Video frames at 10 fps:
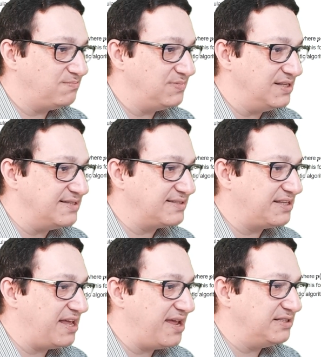this
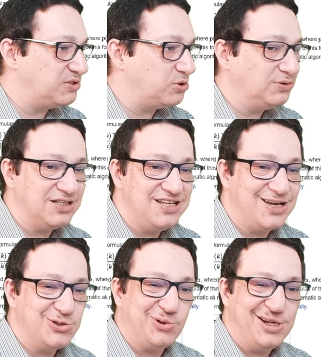k is totally
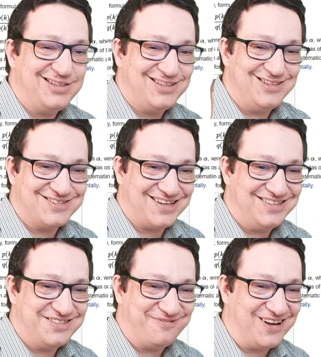isolated inside
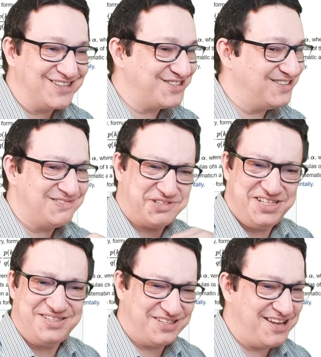this function,
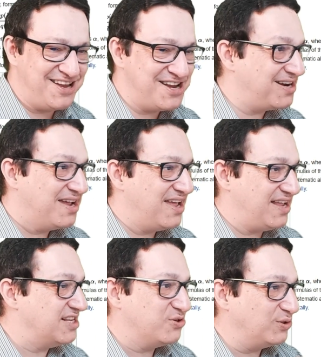sits there,
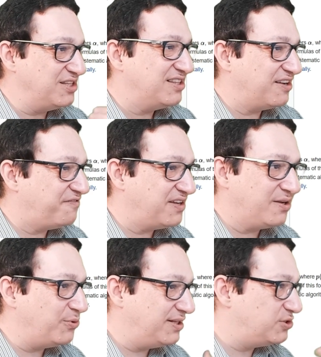is not
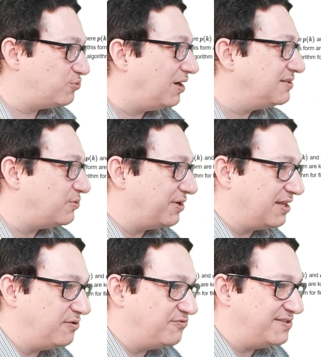interfering with this one, so we
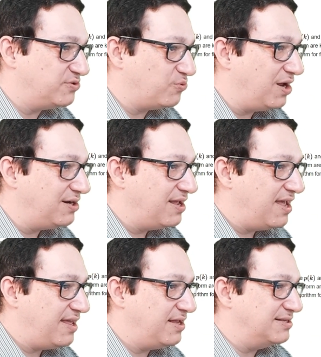can use this one,
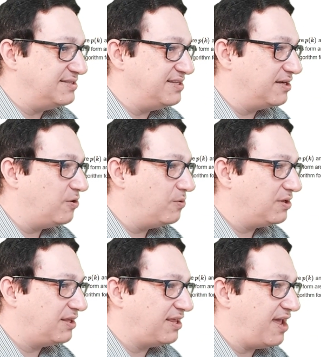is 0,
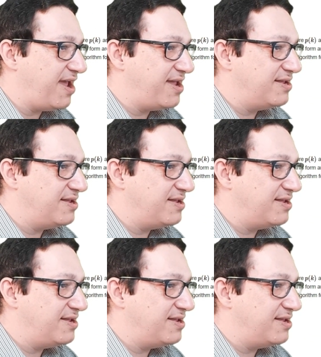k